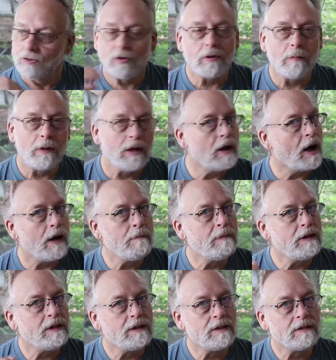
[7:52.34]

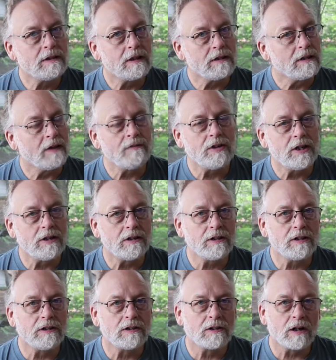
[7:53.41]
I'd love to hear
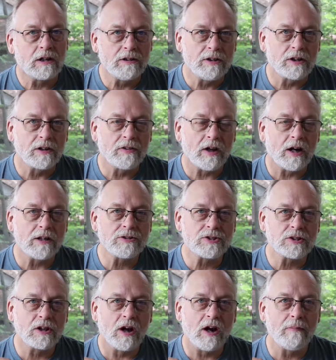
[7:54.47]
your thoughts
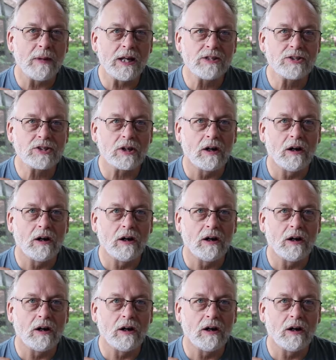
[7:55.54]
and comments